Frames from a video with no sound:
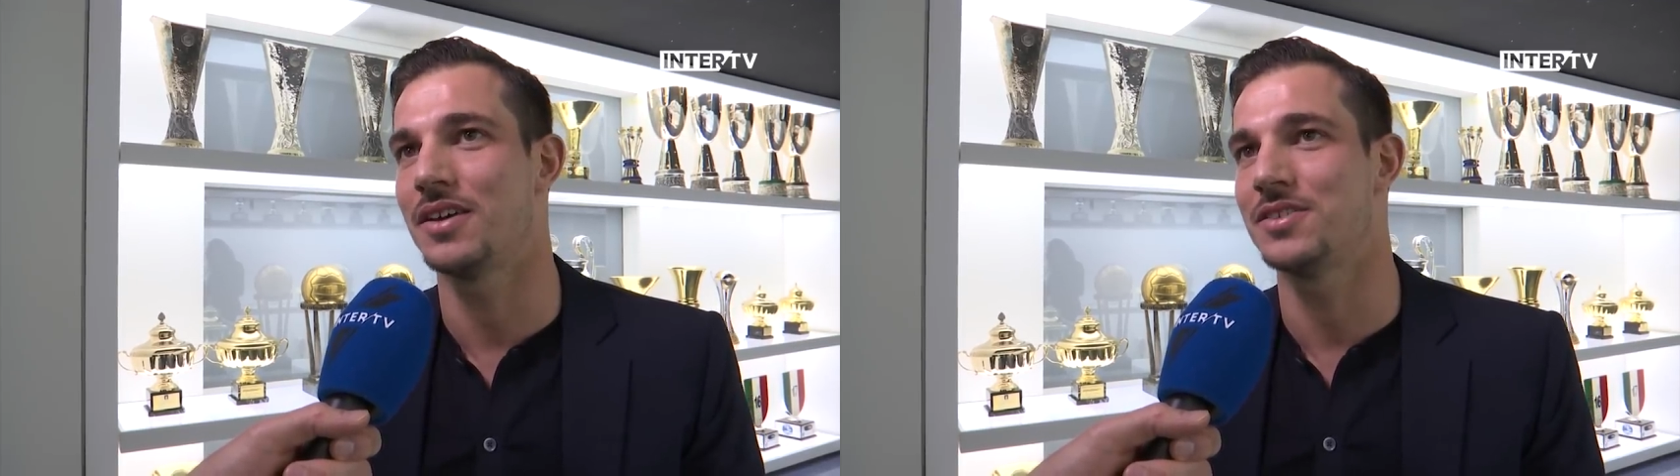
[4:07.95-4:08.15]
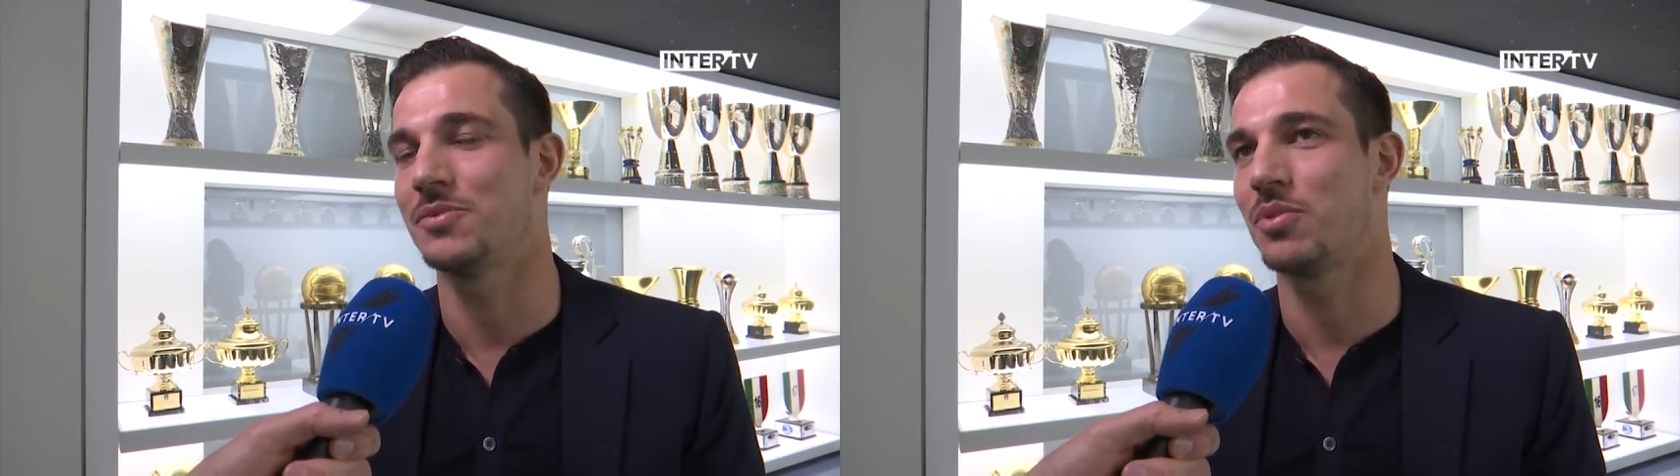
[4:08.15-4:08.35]

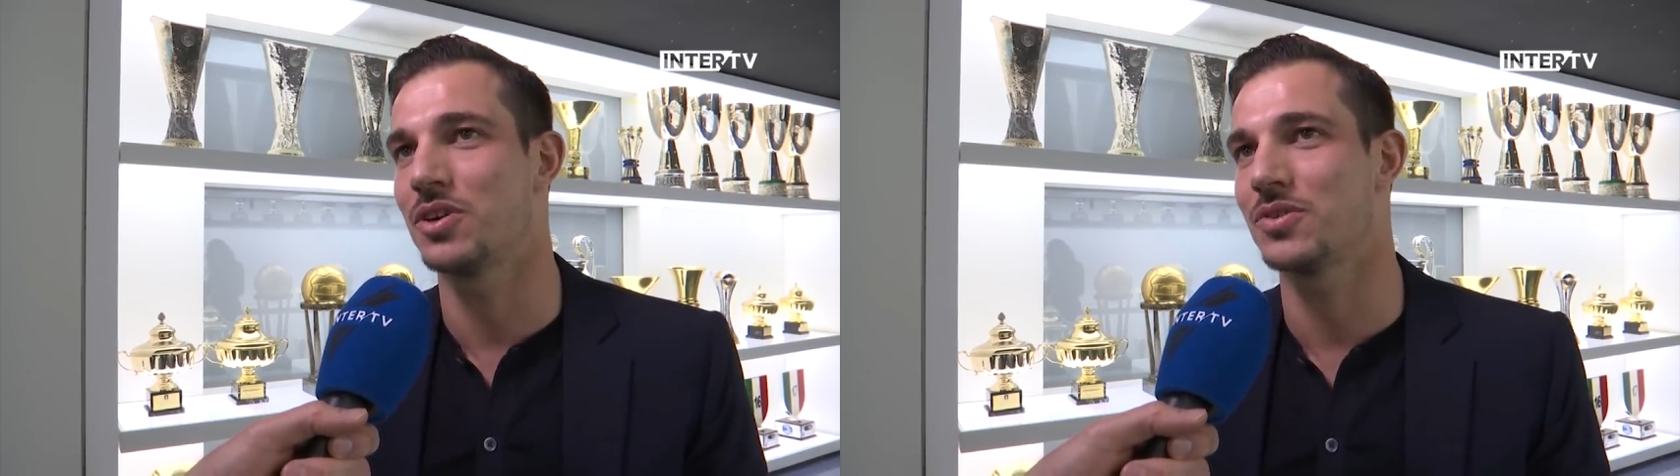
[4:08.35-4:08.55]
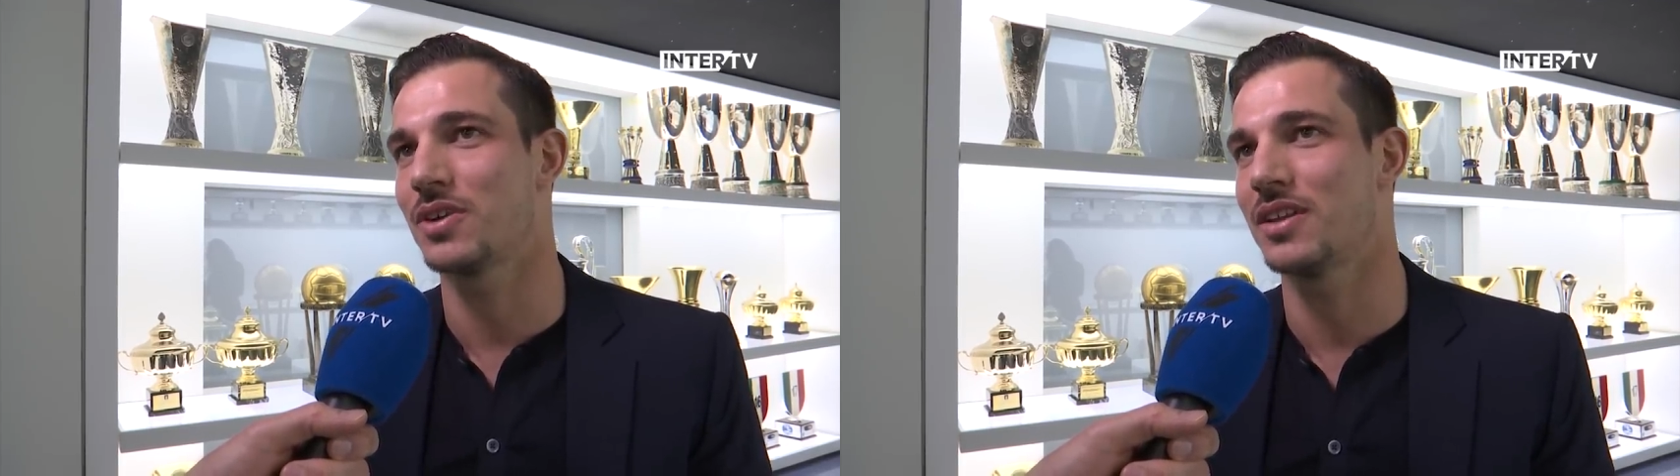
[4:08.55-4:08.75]
it's in
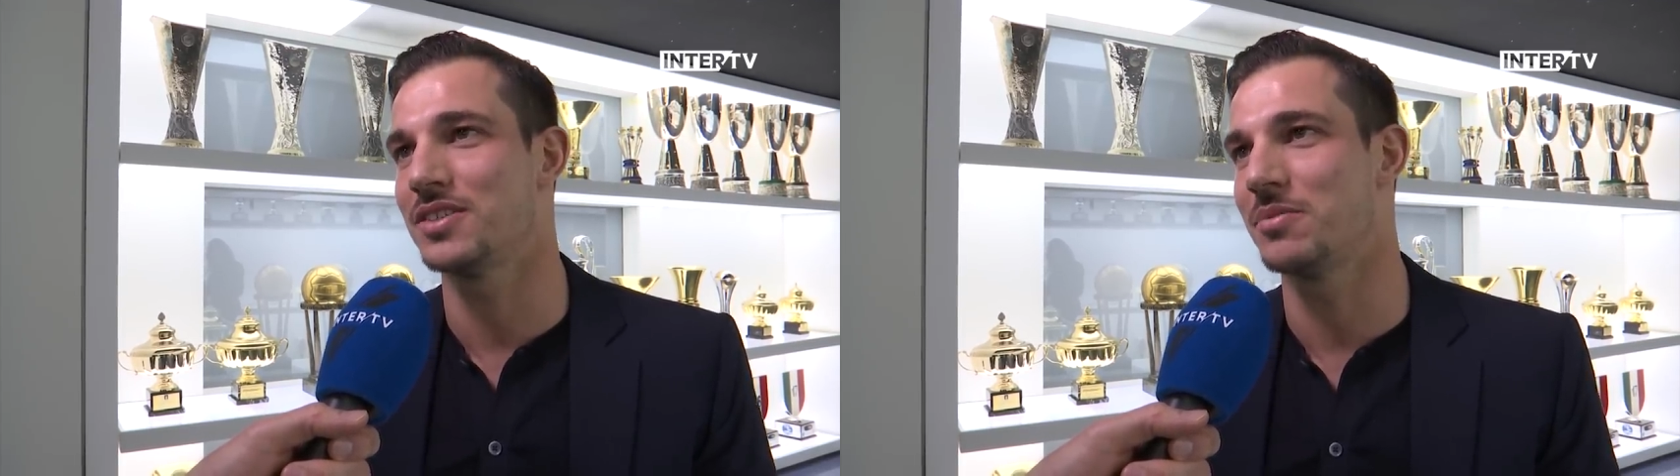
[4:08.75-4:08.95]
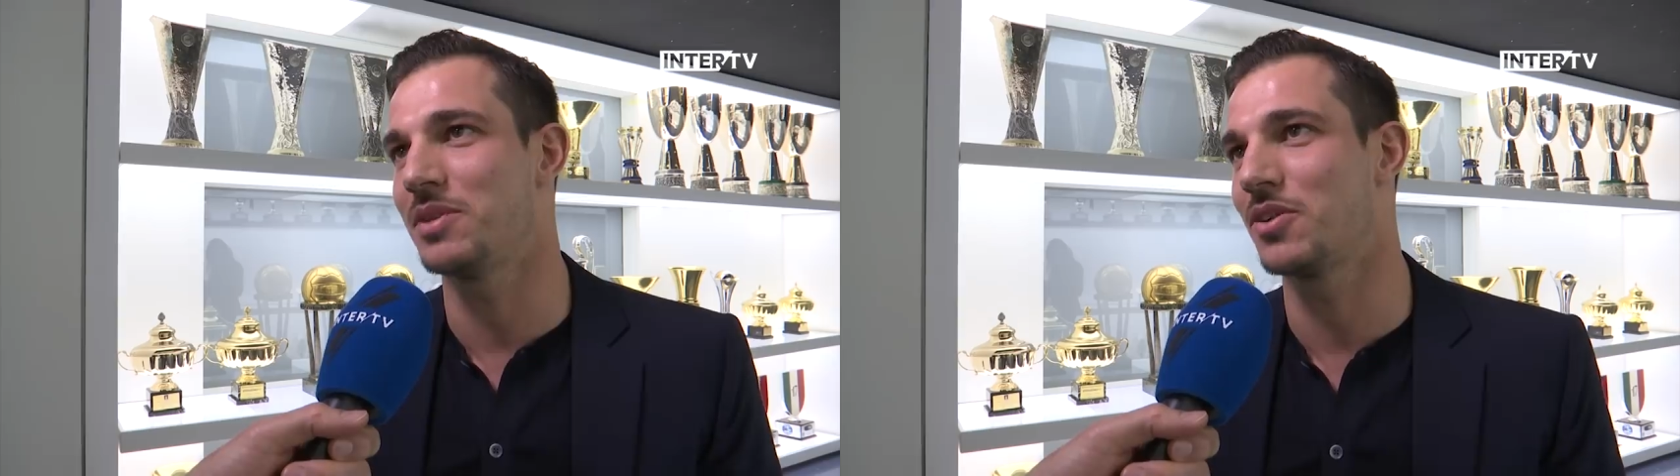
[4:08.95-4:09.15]
Portugal.
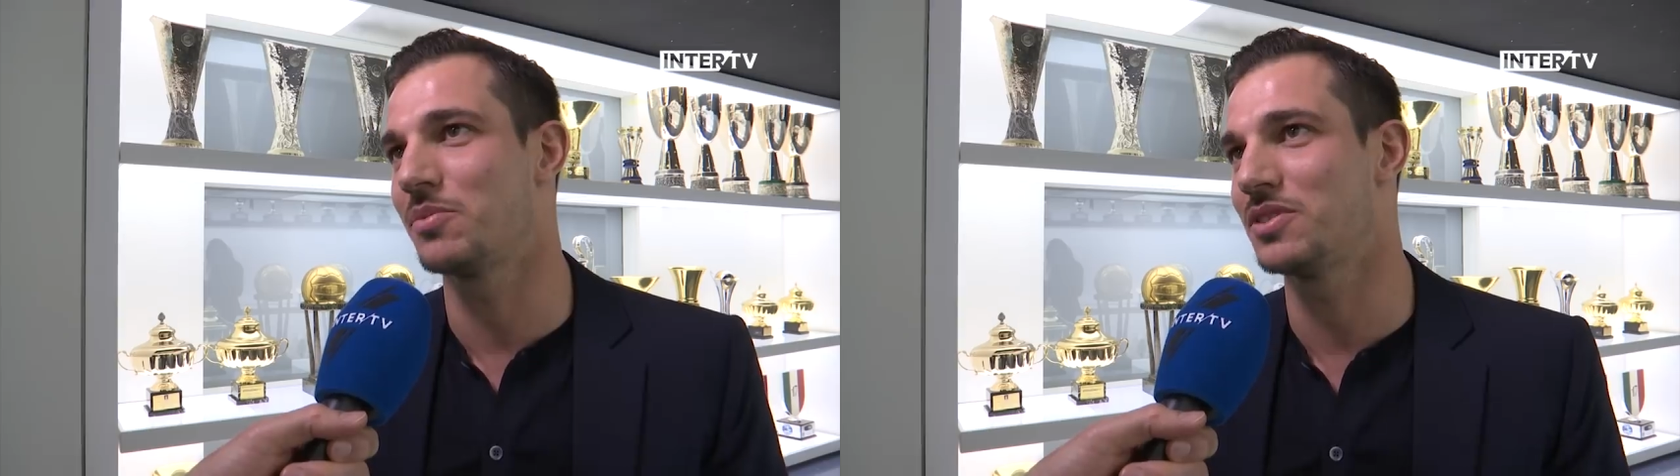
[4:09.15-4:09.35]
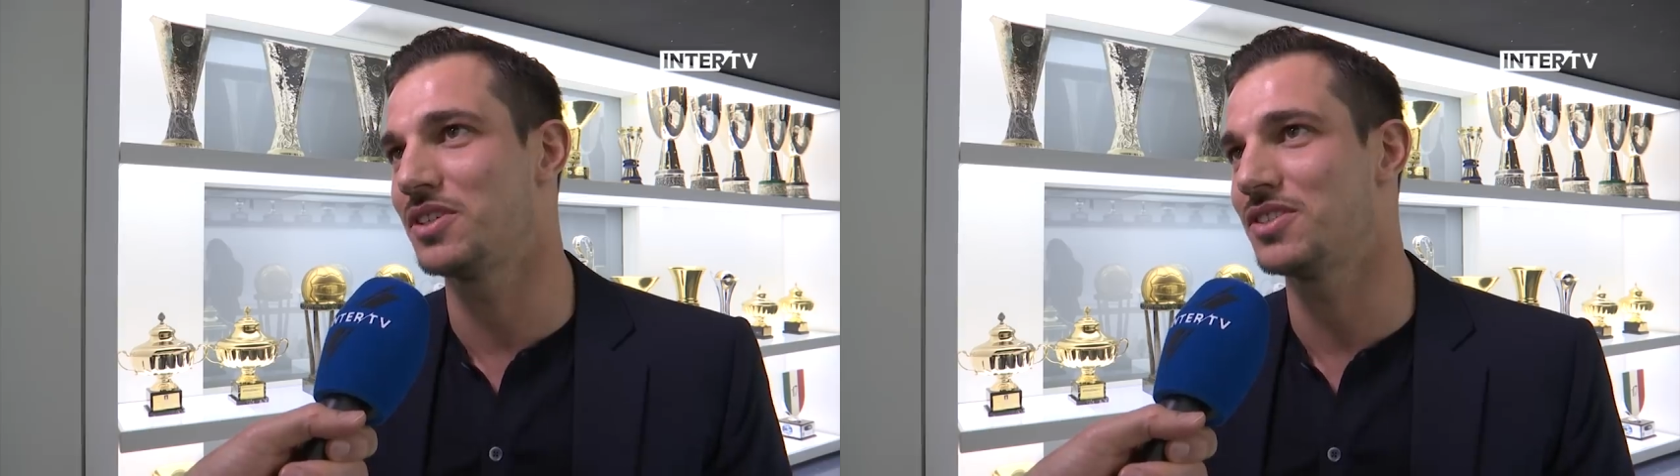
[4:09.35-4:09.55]
It's a big
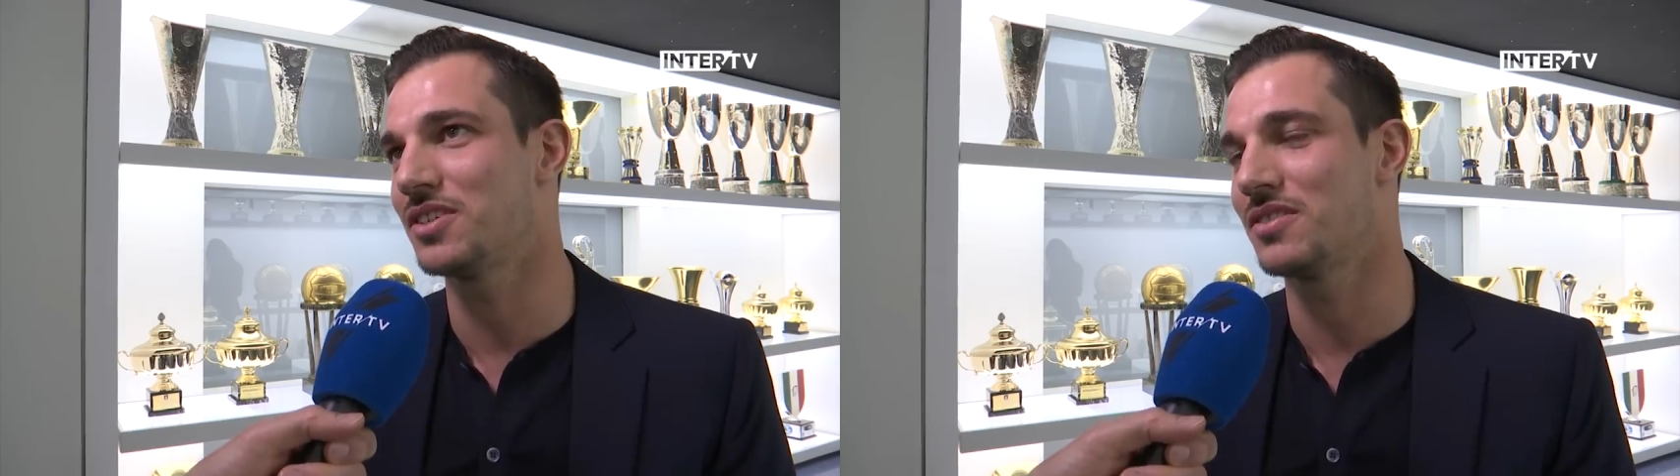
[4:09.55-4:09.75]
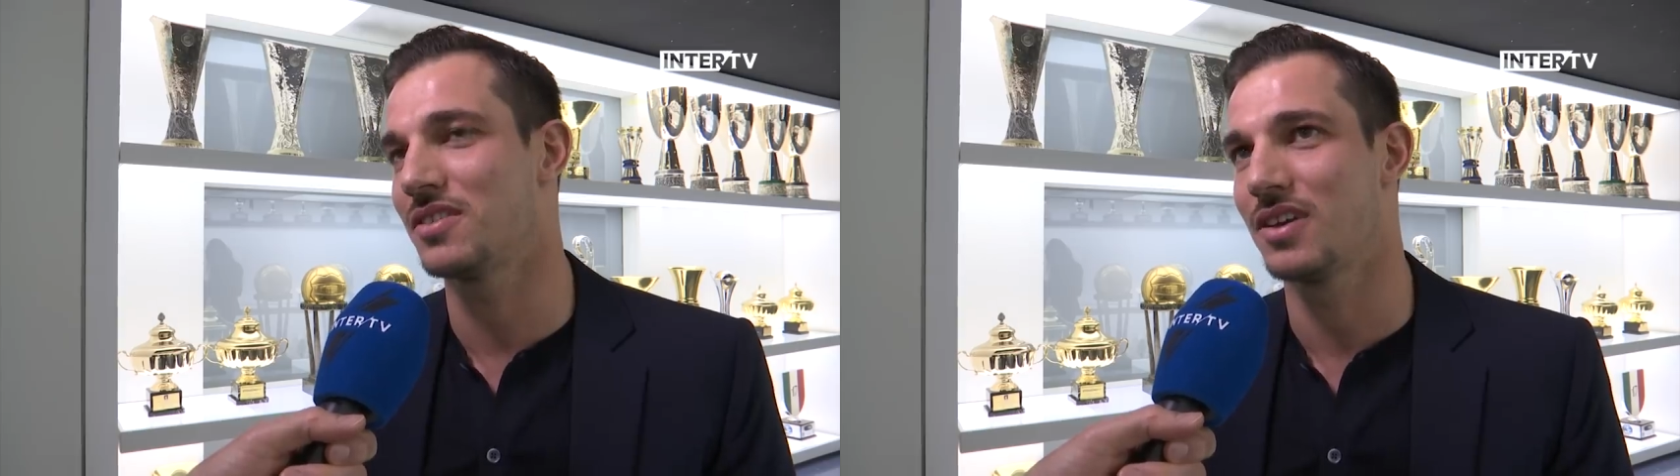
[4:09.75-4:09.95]

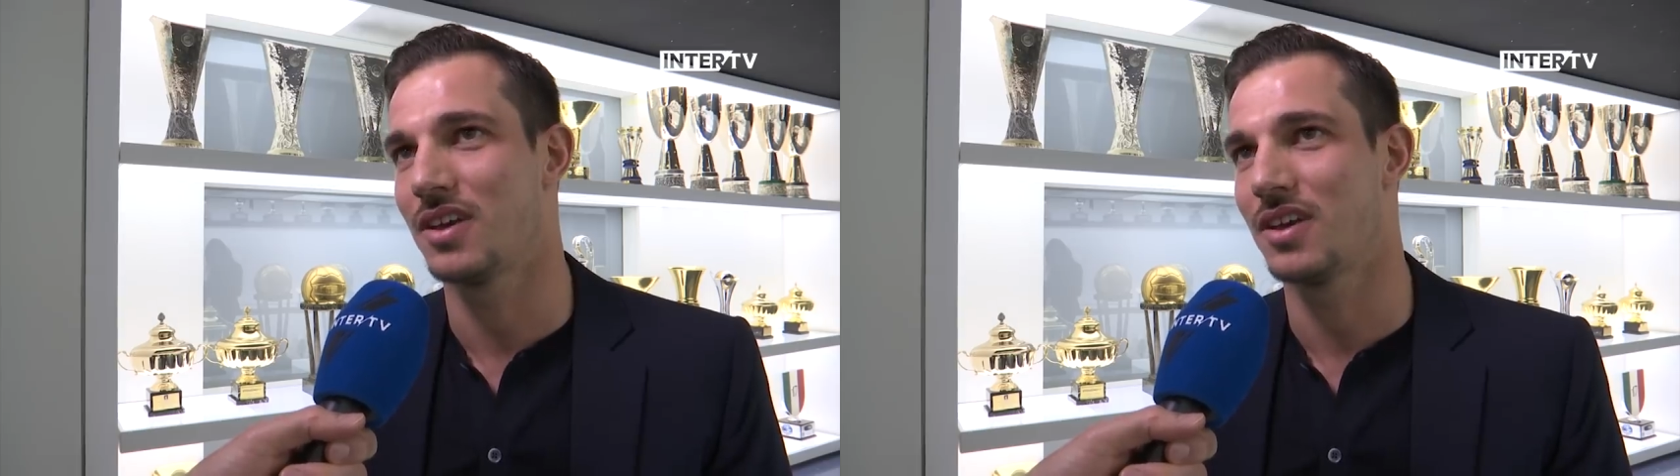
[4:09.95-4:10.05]
competition.